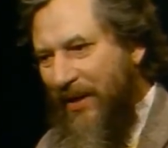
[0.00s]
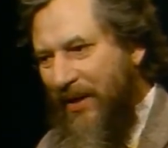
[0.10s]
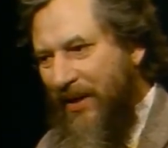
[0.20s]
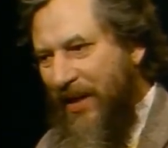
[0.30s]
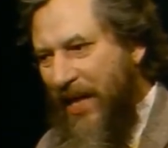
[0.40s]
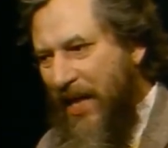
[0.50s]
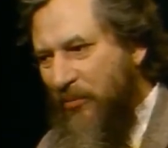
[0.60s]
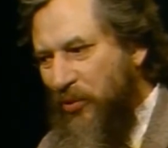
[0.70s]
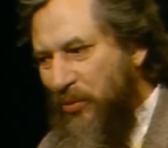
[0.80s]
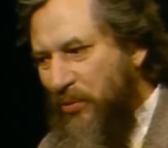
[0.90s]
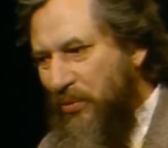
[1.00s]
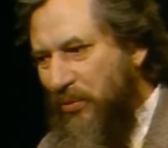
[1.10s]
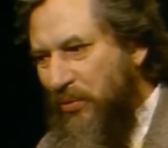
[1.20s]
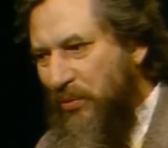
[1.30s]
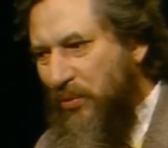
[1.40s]
came
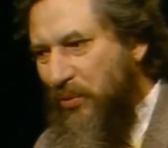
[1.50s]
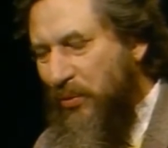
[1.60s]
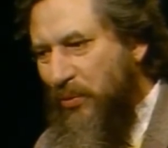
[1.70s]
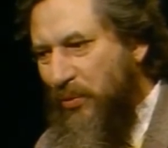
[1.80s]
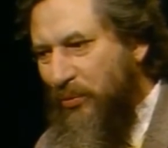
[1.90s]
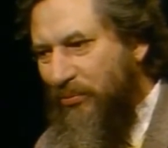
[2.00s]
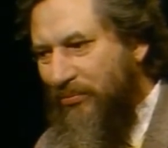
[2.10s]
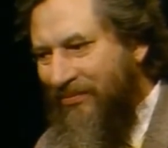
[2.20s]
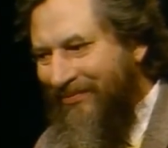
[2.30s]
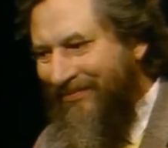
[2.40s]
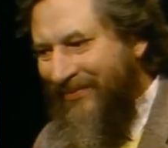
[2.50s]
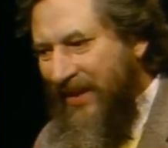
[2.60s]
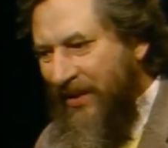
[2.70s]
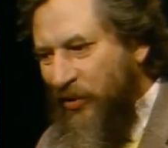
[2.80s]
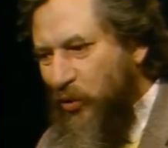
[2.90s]
to
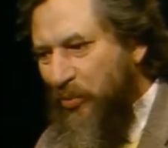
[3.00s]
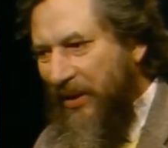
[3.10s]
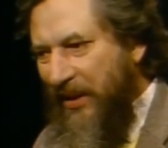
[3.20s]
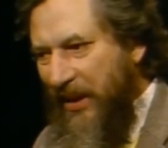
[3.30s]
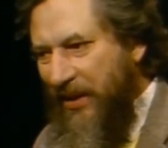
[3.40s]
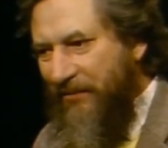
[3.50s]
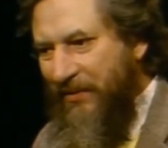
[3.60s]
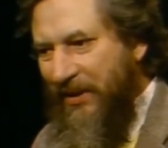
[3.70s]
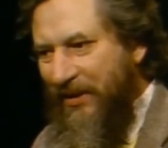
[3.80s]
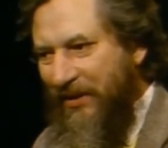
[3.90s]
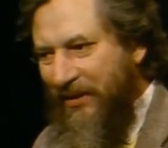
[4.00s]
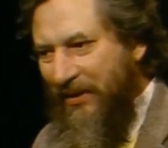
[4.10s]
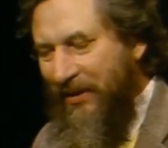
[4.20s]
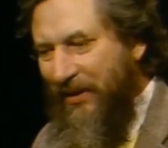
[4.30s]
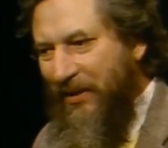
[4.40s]
believe in
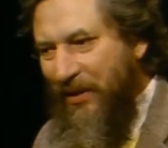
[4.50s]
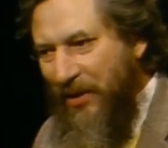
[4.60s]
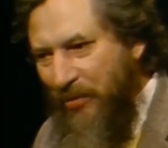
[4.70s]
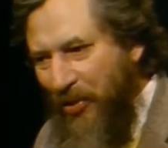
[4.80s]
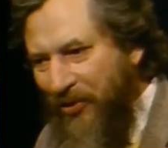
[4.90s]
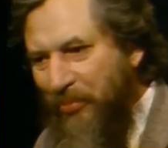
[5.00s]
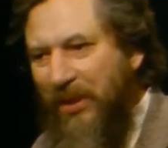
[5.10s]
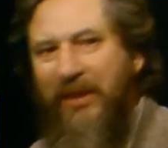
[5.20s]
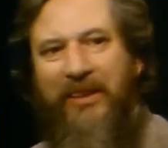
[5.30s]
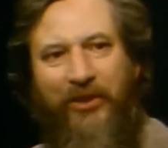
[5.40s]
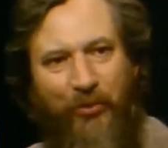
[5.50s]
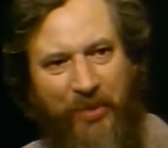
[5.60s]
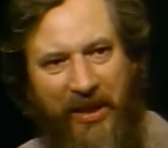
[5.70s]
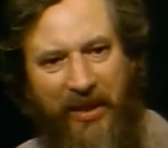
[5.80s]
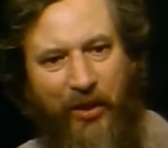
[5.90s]
the possibilities of being a